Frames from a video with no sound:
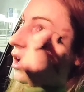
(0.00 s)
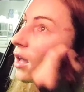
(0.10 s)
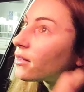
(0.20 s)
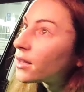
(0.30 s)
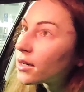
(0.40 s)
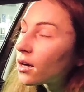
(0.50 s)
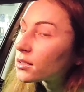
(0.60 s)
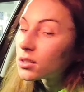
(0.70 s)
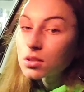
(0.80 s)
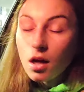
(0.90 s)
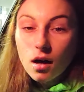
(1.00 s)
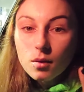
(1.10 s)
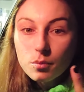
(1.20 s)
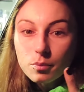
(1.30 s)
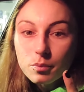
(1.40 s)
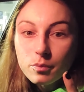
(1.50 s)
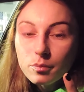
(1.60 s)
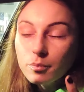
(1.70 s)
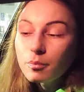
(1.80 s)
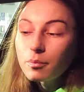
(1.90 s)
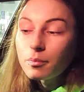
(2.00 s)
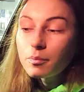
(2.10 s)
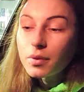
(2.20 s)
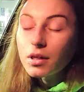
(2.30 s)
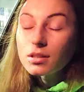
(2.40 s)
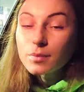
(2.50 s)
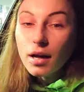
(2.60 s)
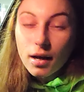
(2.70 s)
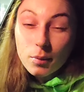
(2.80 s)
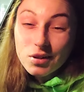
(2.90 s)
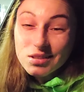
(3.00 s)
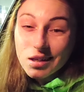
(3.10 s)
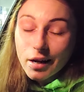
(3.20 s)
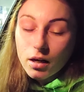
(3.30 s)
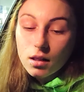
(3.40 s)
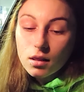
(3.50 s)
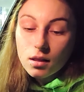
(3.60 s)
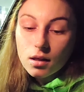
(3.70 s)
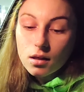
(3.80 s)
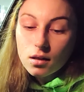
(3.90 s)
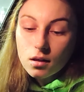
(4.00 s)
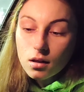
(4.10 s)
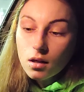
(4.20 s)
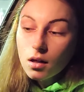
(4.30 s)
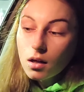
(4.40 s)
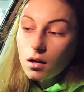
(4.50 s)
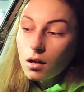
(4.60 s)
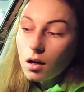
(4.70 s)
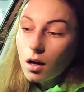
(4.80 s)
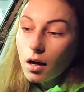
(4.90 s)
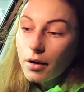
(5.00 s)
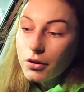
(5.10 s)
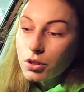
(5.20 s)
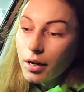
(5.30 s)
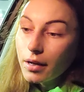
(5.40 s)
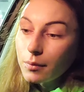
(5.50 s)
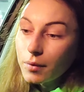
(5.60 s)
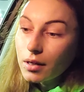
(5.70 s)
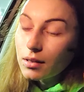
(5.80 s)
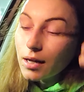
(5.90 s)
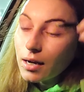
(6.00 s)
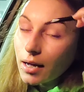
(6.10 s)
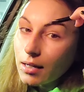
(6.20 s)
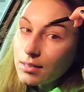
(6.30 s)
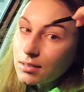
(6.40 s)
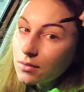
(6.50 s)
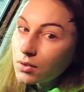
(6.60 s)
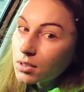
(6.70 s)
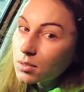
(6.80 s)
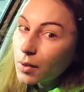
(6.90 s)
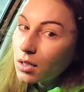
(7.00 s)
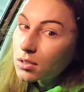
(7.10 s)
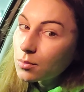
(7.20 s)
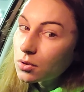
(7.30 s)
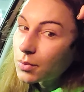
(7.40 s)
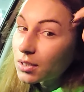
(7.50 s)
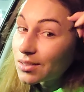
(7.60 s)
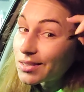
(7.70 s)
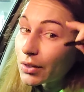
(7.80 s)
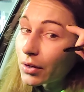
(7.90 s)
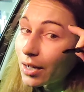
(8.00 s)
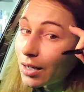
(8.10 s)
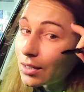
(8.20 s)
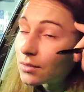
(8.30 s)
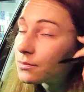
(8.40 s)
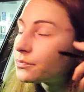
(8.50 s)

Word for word: And then on the top, because my eyebrows are kind of thick, I try and make that as even as possible because they're not.